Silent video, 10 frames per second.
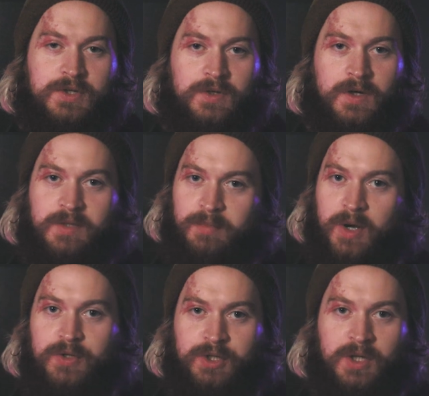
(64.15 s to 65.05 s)
get your
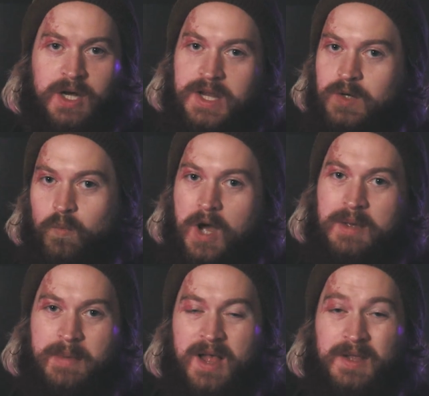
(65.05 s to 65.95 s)
exposure and your
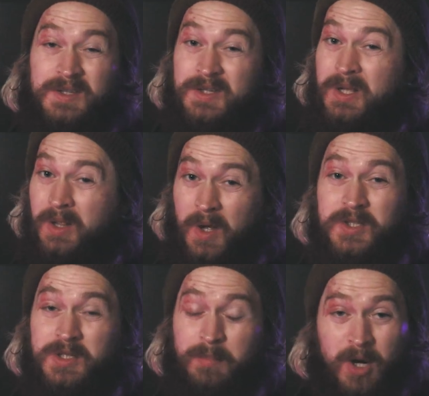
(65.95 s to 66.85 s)
white balance as close
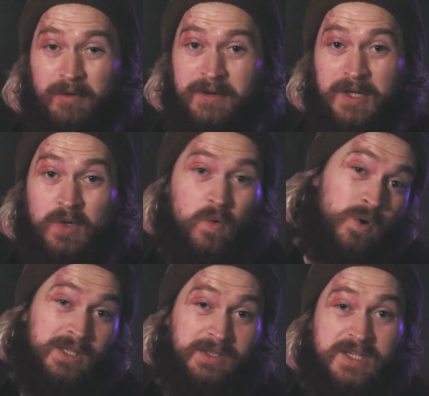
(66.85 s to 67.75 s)
to perfect,
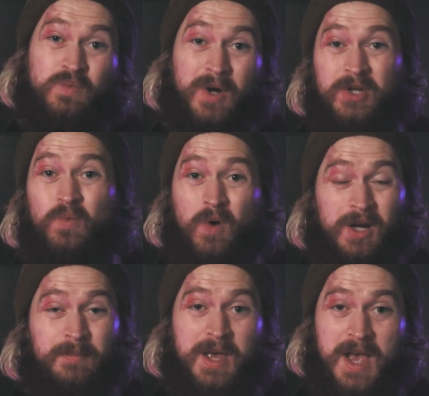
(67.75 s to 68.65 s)
or at least where you want
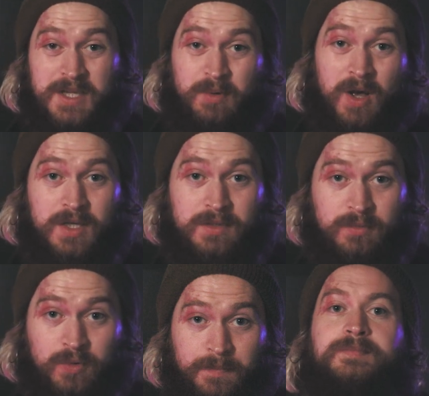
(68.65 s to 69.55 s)
them, as
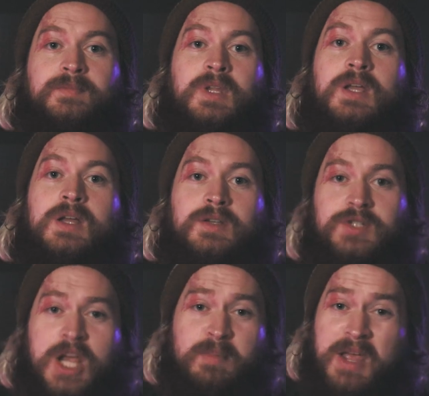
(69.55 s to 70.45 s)
possible.
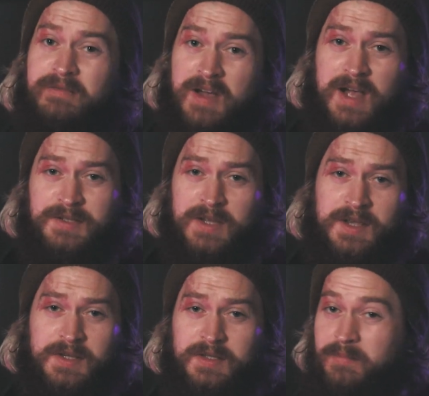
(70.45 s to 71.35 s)
JPEG file
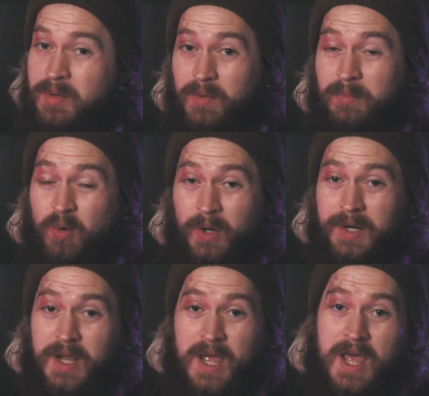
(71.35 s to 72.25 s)
sizes have been
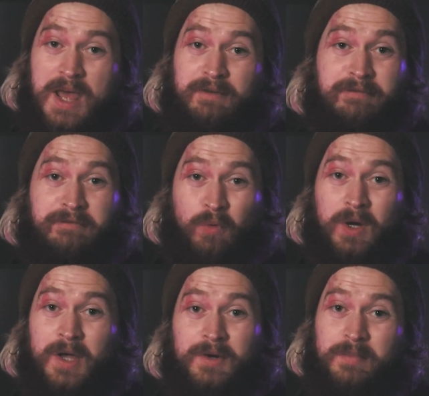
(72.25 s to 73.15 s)
reported at
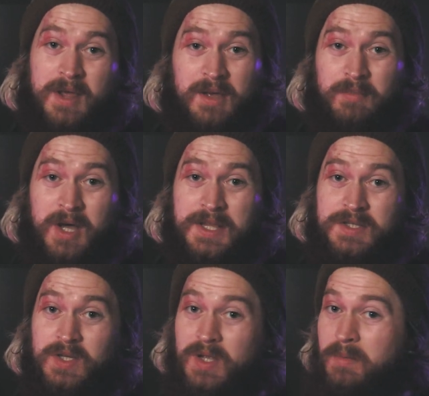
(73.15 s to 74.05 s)
400
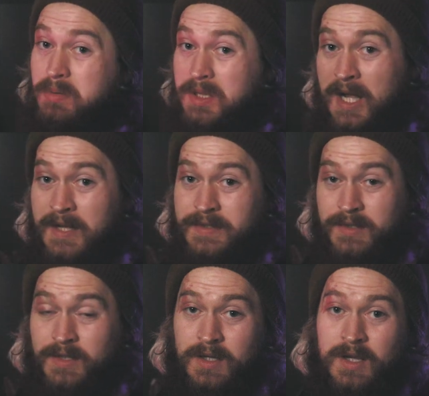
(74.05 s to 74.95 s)
megabytes
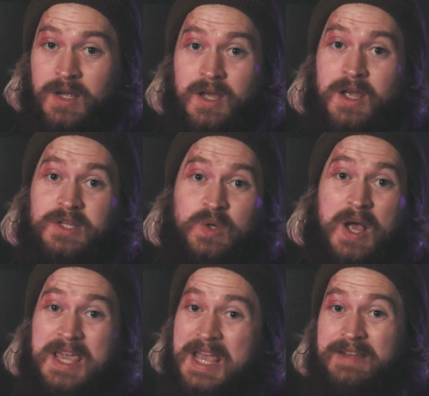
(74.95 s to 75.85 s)
plus, so
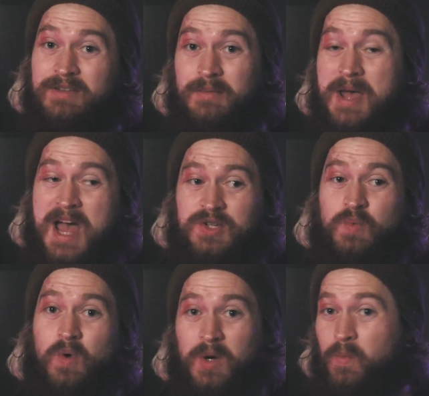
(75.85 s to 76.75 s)
I can't even
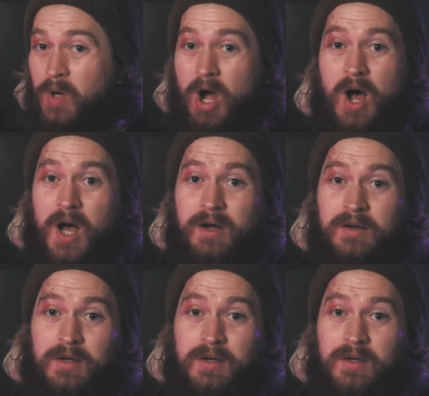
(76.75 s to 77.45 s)
imagine what a RAW